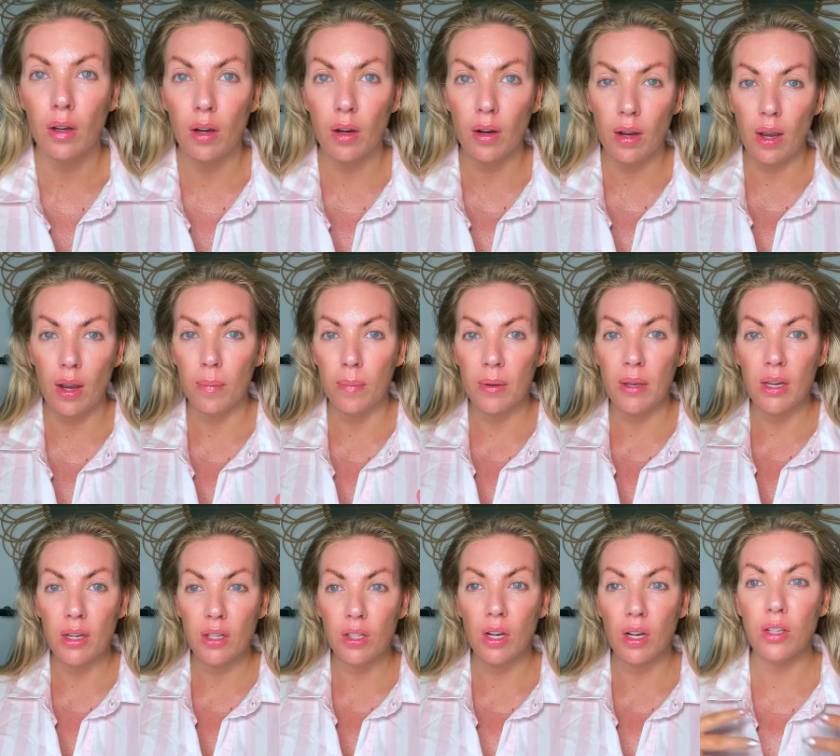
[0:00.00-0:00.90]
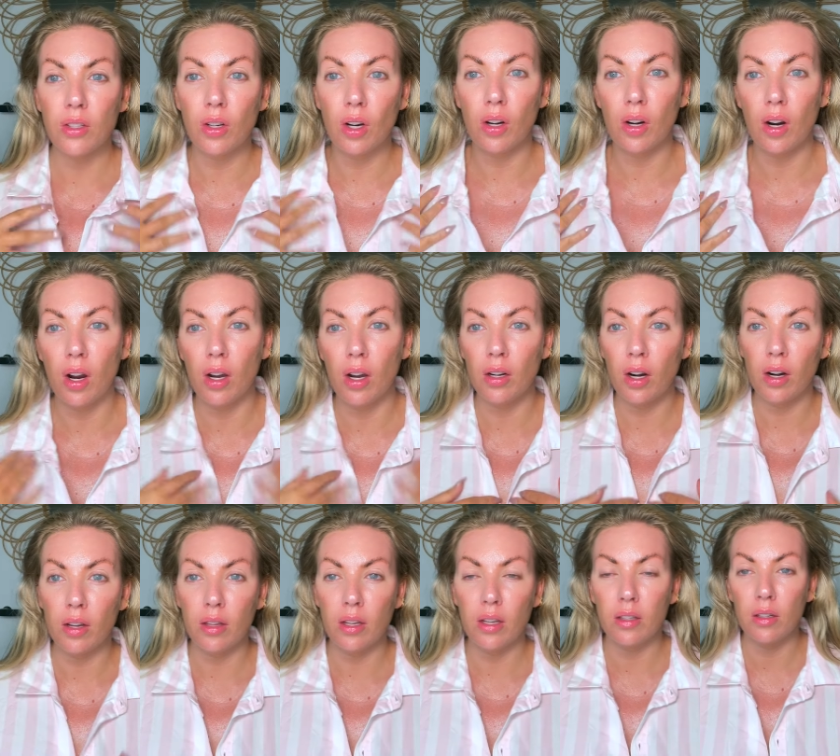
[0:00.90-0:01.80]
Okay, P Js are on. Are
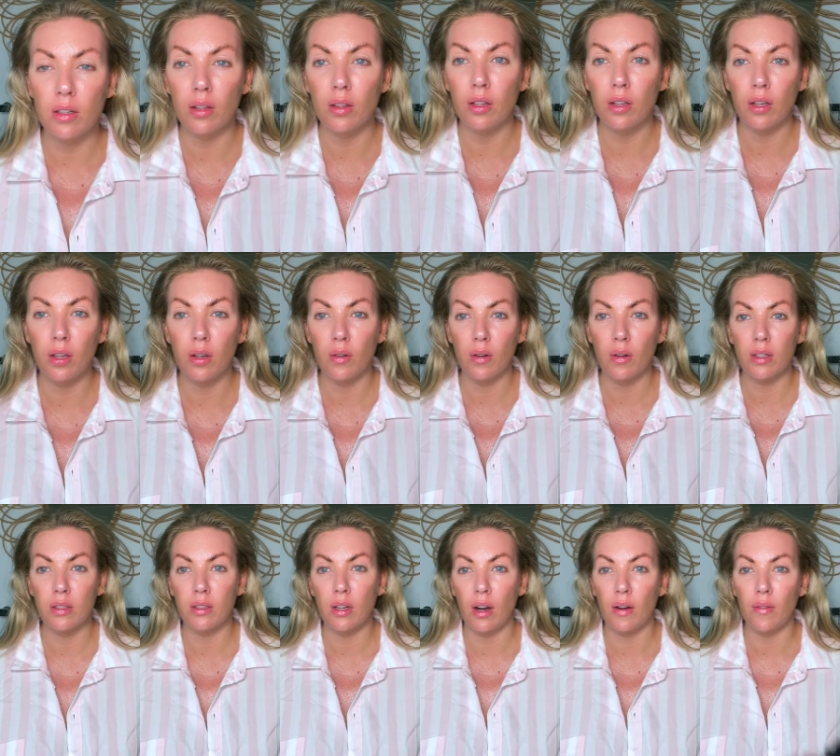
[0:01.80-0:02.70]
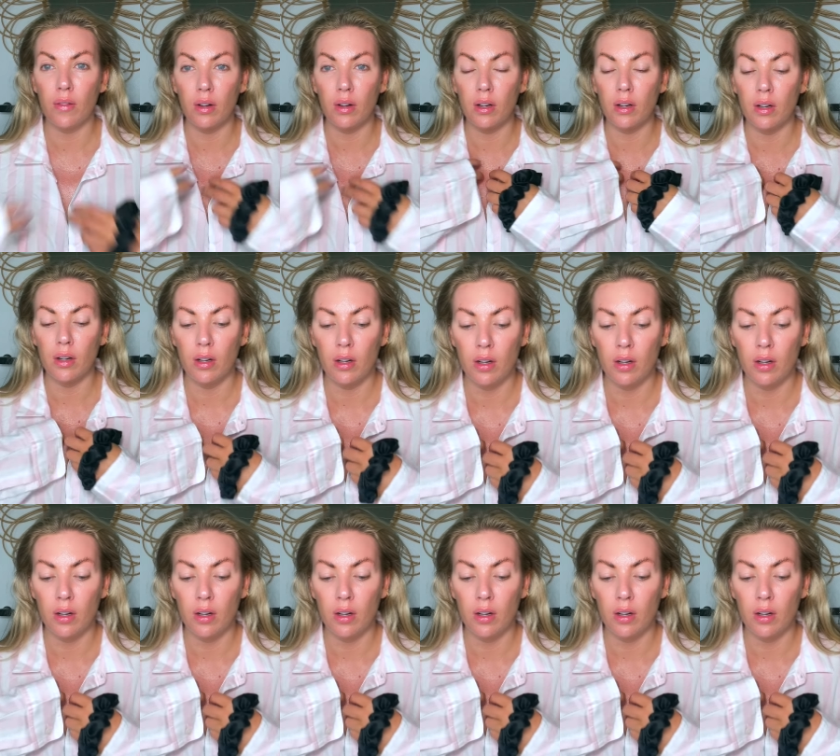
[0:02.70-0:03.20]
these not the cutest ever?